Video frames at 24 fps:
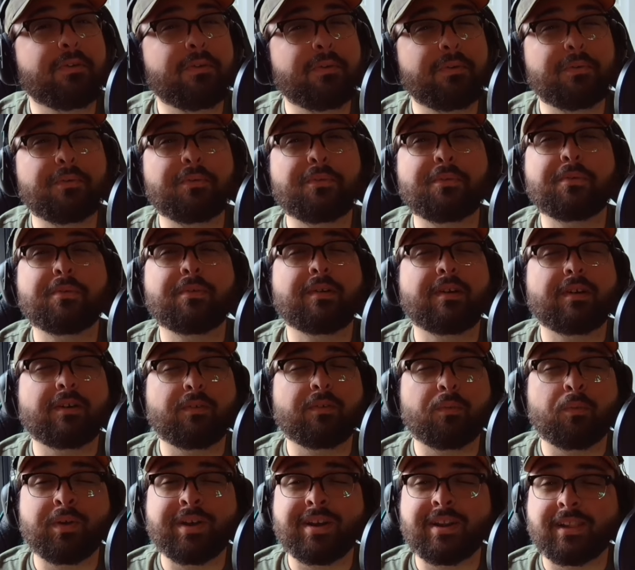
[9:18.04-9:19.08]
who
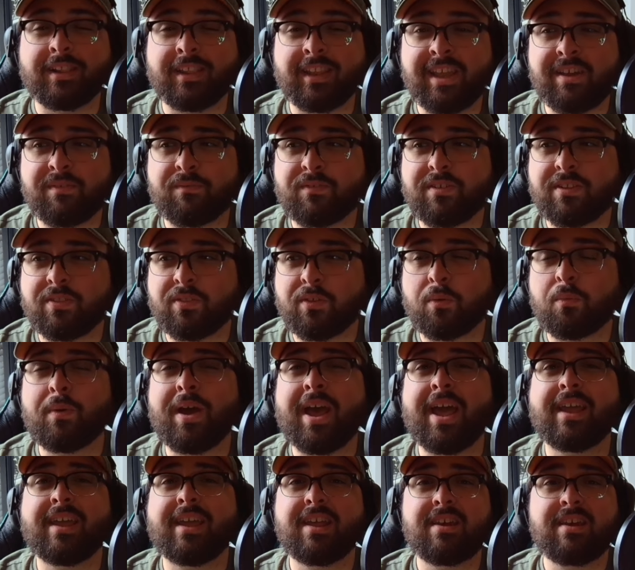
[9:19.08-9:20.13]
would lift the
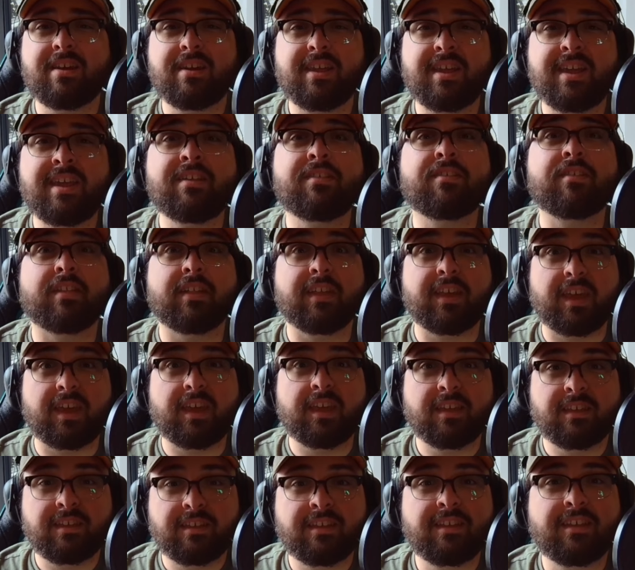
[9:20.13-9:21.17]
wagon
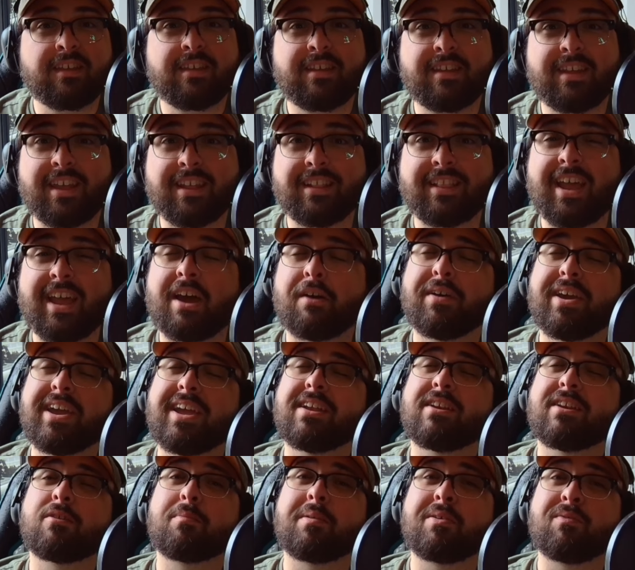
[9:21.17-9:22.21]
easily,
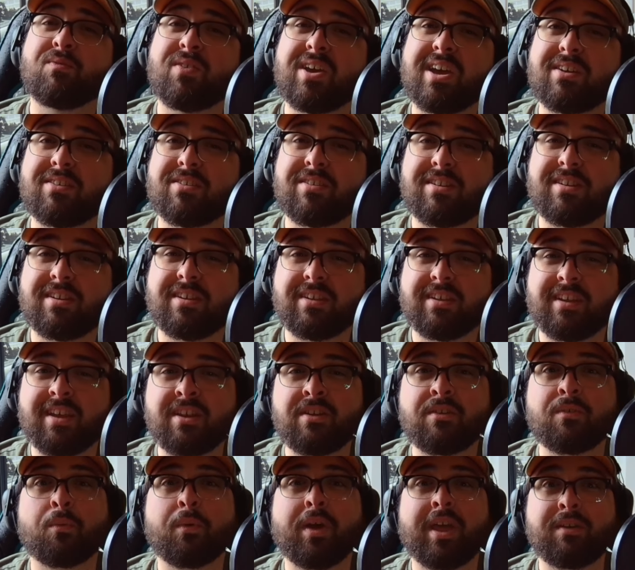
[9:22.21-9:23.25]
allowing it to be fixed,
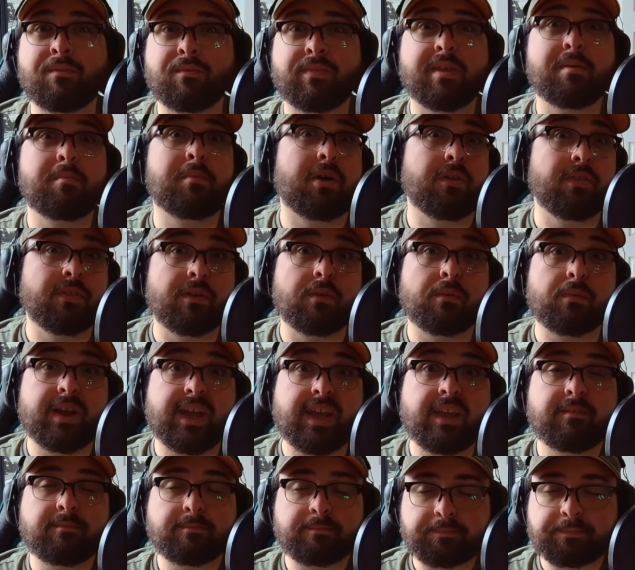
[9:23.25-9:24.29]
and wave them on their
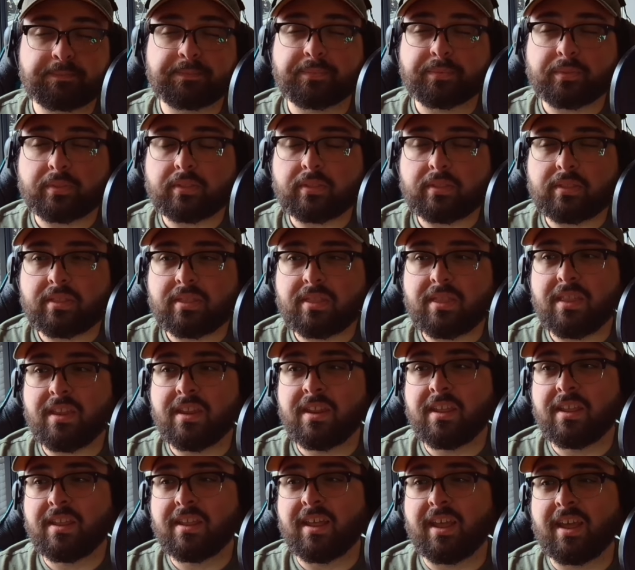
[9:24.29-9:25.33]
way.
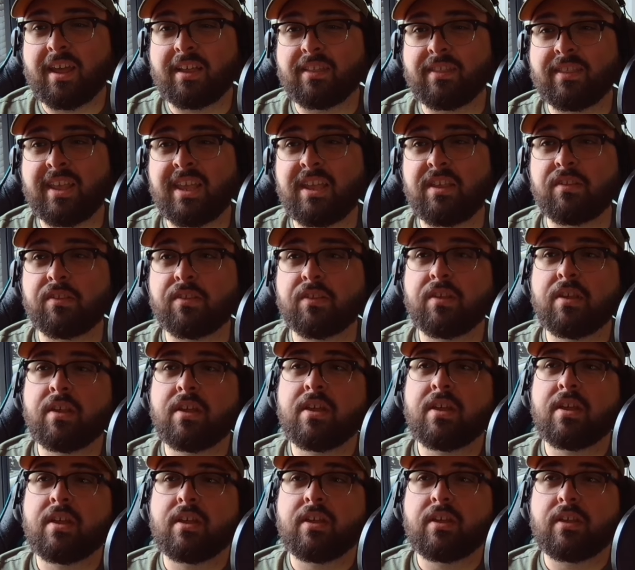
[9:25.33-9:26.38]
These
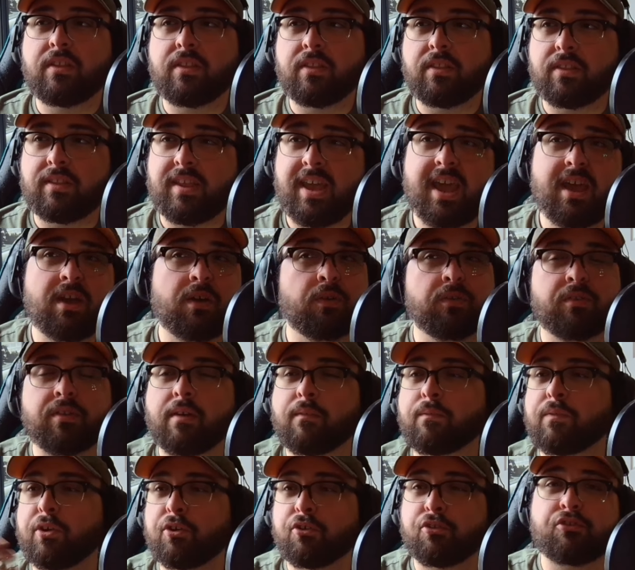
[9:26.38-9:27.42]

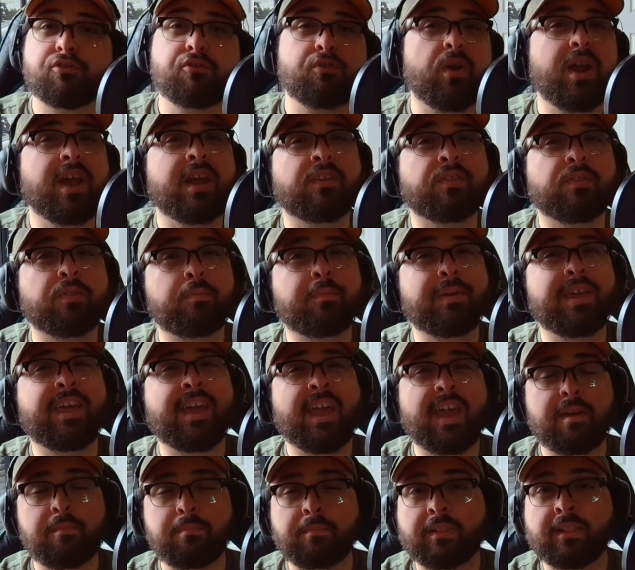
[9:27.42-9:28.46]
tales of their strength
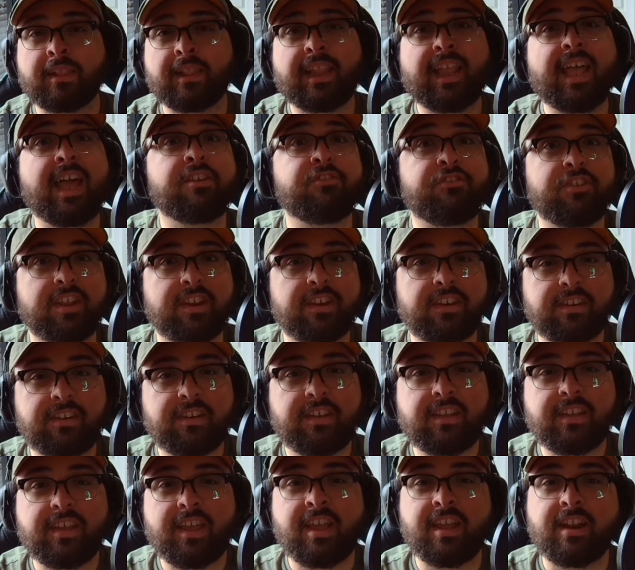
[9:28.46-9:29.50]
became
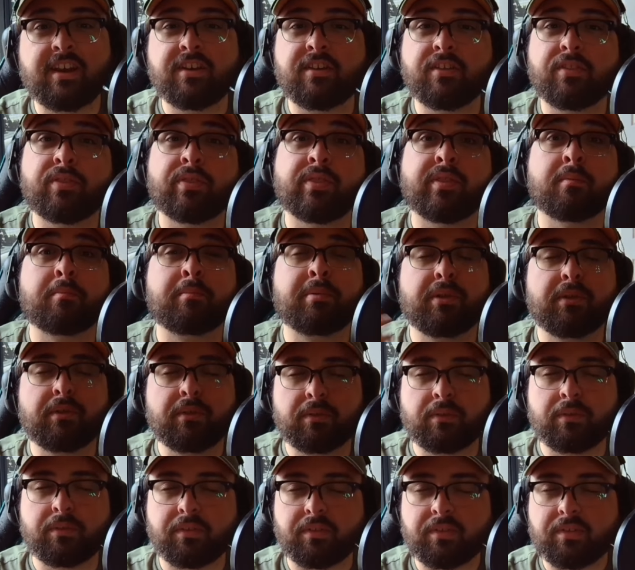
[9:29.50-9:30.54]
legend, and the
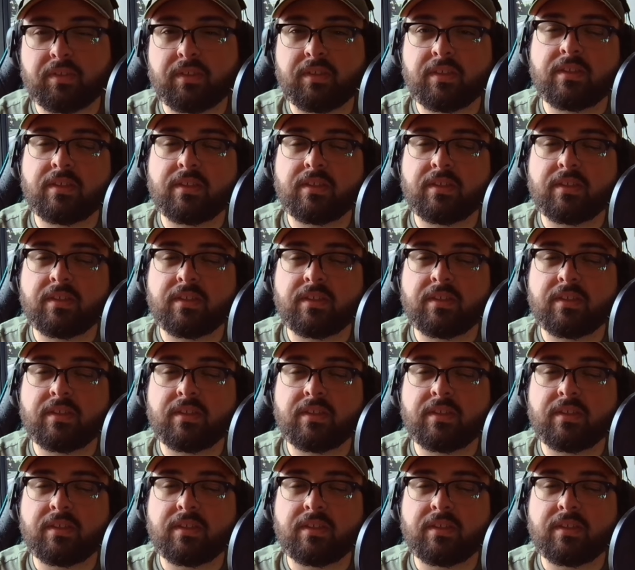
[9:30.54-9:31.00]
bulls